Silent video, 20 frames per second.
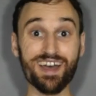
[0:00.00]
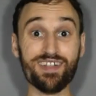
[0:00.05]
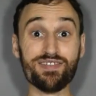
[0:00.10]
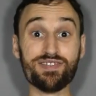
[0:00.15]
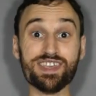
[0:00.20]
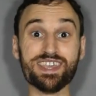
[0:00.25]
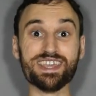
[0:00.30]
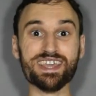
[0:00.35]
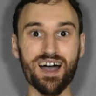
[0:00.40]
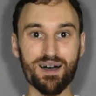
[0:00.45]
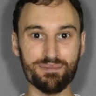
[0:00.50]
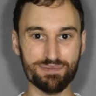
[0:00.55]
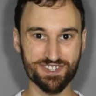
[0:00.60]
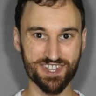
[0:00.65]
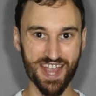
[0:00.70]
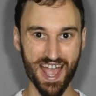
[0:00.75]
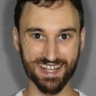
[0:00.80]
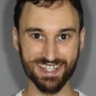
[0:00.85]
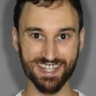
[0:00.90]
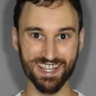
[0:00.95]
The
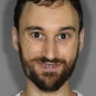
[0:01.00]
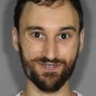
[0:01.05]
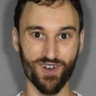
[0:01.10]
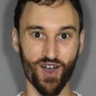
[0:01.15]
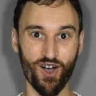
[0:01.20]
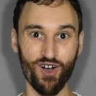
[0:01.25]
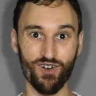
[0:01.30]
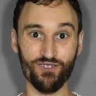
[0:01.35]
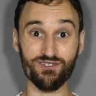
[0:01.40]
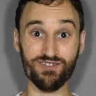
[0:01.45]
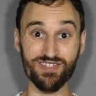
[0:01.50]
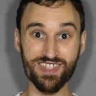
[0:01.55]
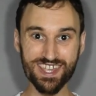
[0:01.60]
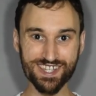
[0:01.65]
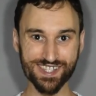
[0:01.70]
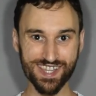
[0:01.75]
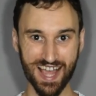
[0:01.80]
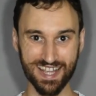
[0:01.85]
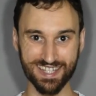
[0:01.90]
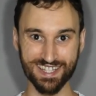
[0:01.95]
objective of
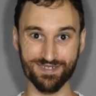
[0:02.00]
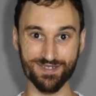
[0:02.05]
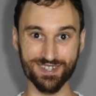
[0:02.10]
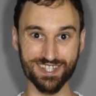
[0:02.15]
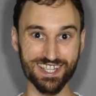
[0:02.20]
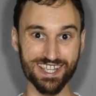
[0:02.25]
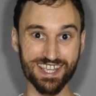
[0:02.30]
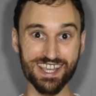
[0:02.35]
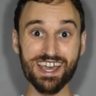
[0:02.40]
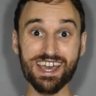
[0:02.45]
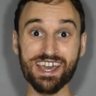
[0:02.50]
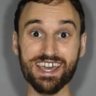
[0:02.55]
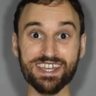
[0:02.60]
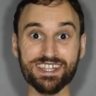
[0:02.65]
this activity